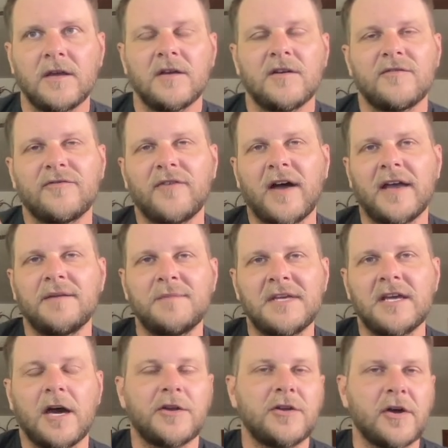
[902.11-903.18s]
Find
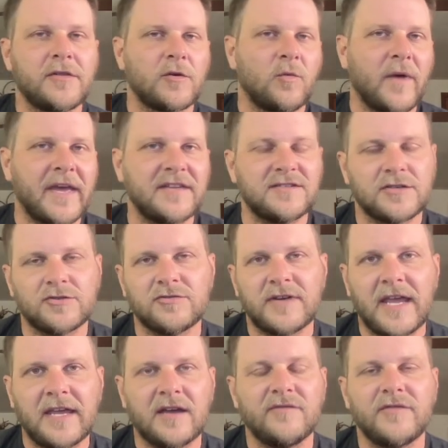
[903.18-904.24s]
me another way to
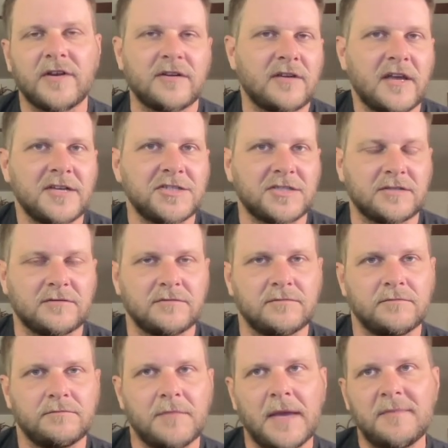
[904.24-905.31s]
create a variation.
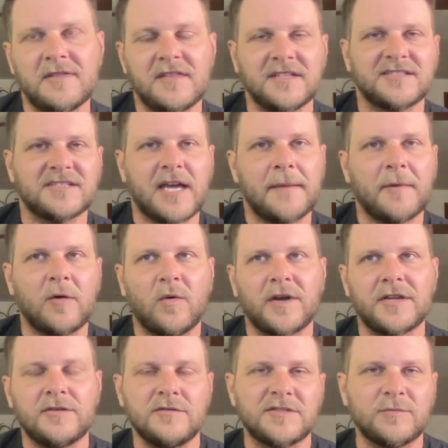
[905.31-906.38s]
Maybe this time I want
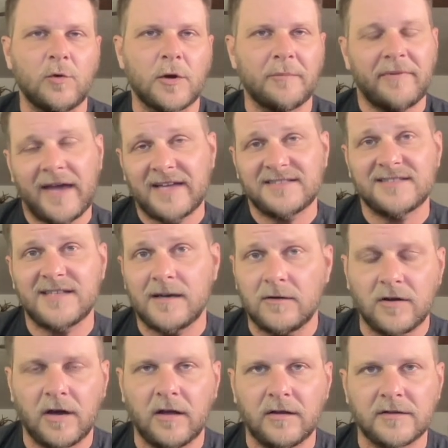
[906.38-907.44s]
to use more pastel
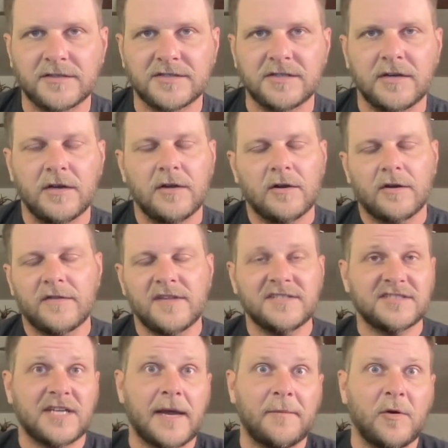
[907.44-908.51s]
colors, or this
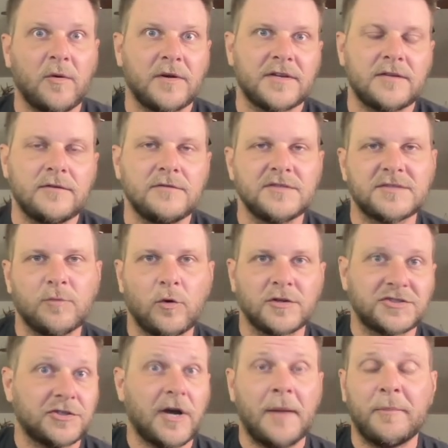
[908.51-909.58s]
time I want to use more
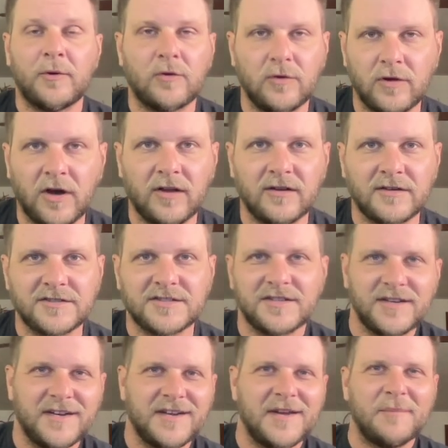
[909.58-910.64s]
tropical colors.
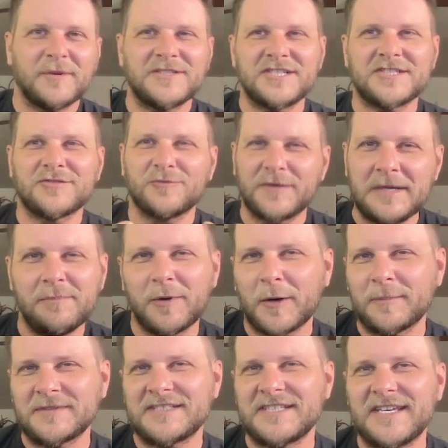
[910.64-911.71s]
But just
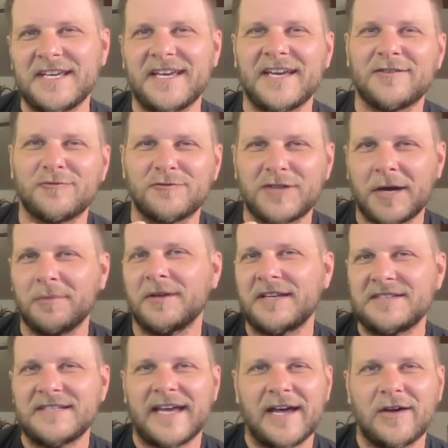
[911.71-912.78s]
repurposing and
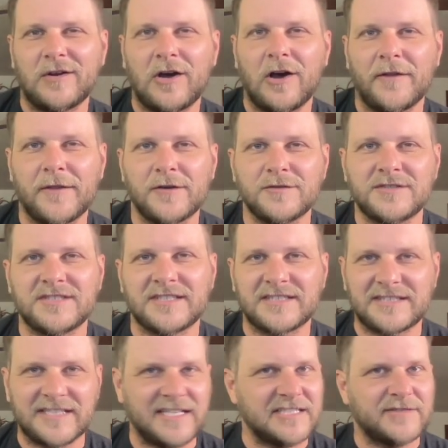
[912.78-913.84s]
doubling down on those
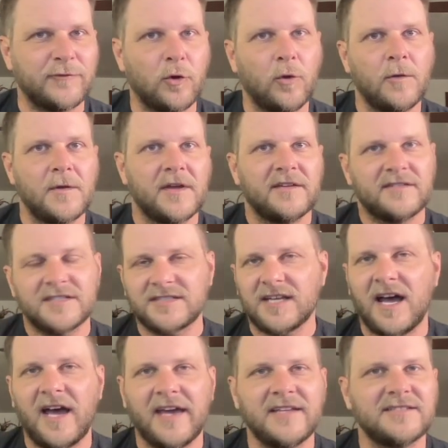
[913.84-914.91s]
successful
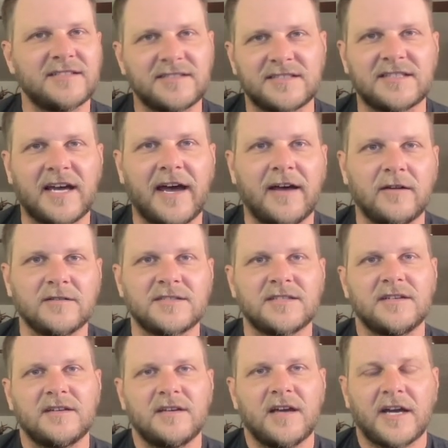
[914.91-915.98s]
designs and styles.
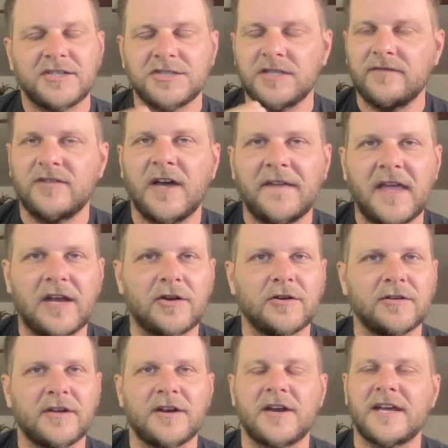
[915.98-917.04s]
I should have done that
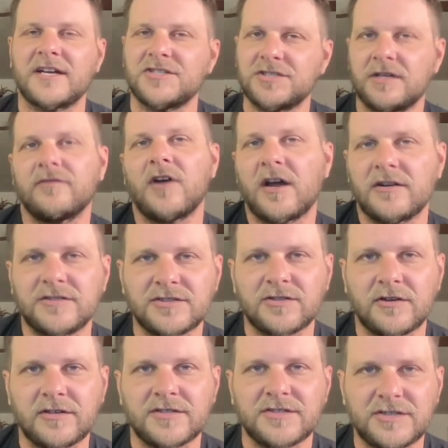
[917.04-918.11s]
earlier, and I should have got it
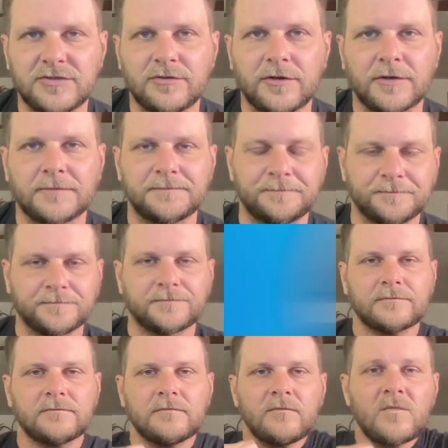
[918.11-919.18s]
started sooner.
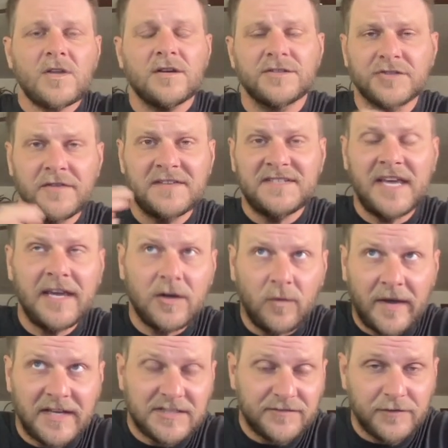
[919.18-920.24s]
So the
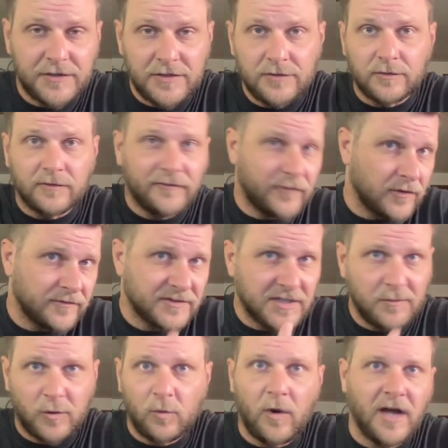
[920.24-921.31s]
takeaways for you, for
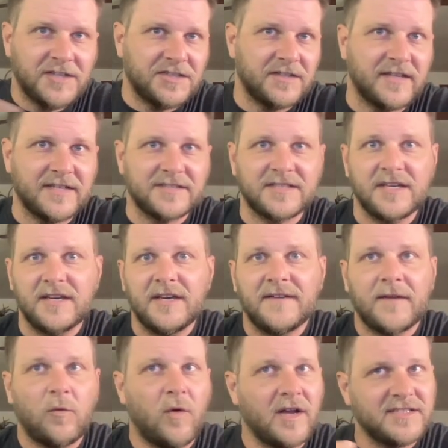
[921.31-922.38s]
someone watching this
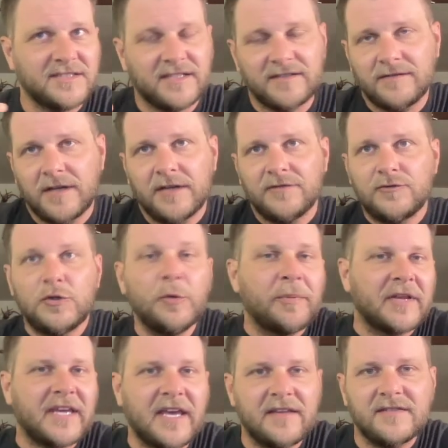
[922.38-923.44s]
that wants to
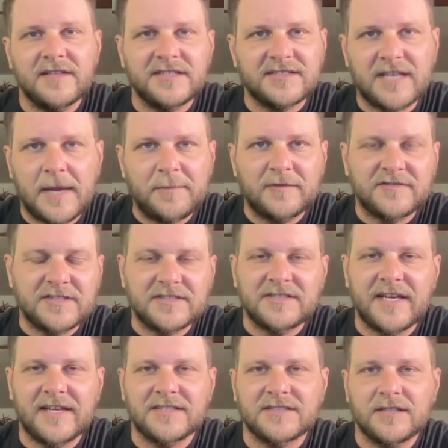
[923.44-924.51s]
duplicate this type of
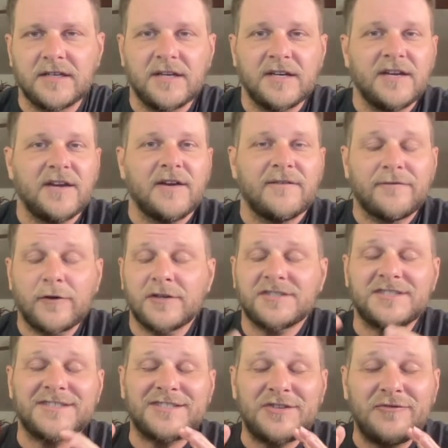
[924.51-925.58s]
success.
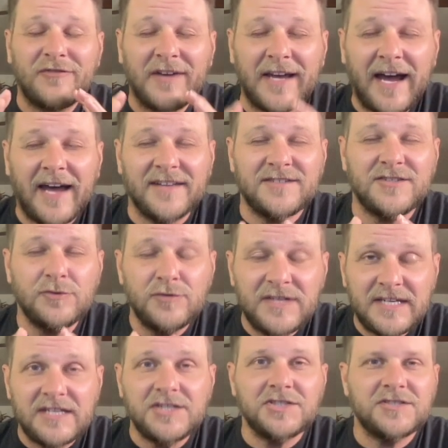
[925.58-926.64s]
First is you've got to
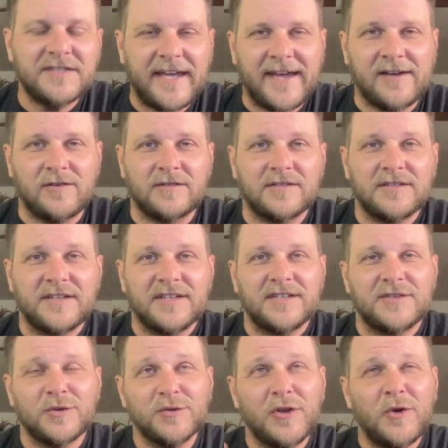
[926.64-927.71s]
niche down.
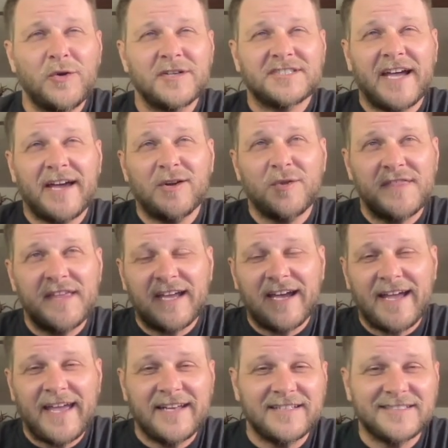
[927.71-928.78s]
You'll notice I don't think I
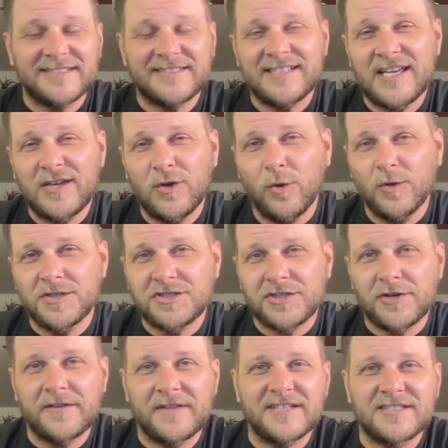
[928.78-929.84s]
had a single
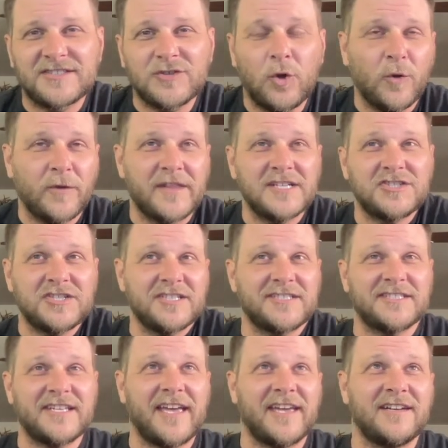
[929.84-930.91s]
shirt that sold that just
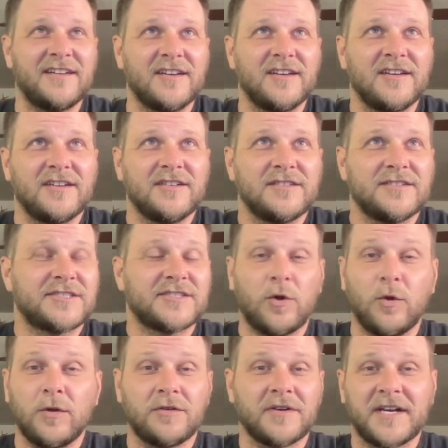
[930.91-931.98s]
said
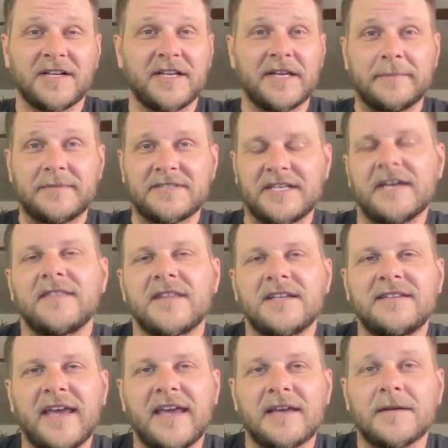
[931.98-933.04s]
Solar Eclipse in the
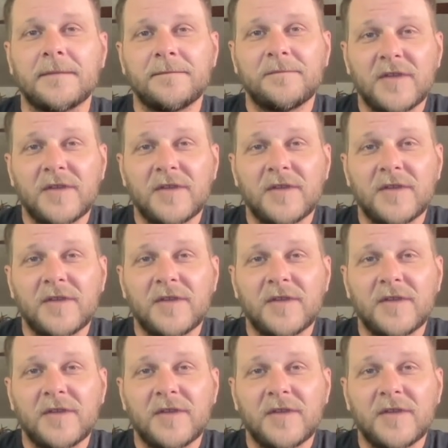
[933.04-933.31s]
date.